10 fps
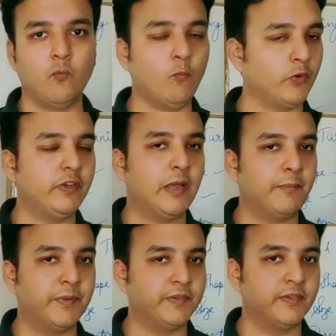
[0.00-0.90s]
What will
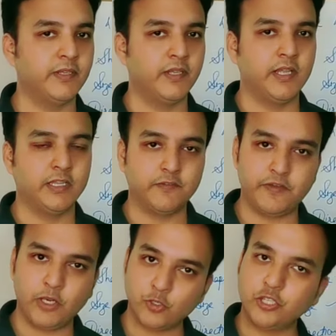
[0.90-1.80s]
happen? The
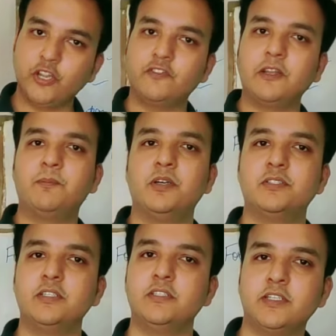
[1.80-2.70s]
velocity of that
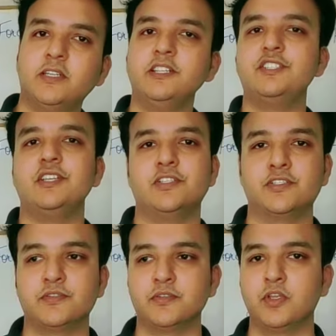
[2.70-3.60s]
person suddenly changes.